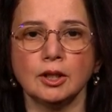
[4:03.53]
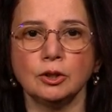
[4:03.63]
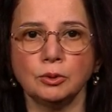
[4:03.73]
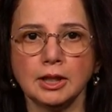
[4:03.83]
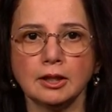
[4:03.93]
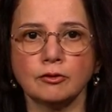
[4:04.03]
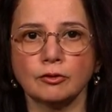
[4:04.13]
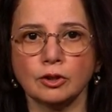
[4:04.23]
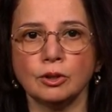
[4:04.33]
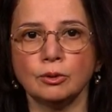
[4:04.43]
unique for
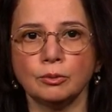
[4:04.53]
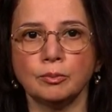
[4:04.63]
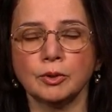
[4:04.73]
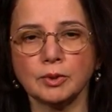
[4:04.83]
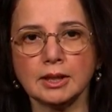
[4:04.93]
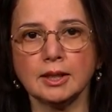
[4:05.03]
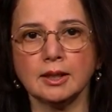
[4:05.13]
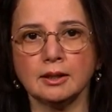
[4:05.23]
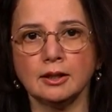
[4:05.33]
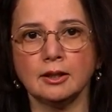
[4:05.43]
you, but really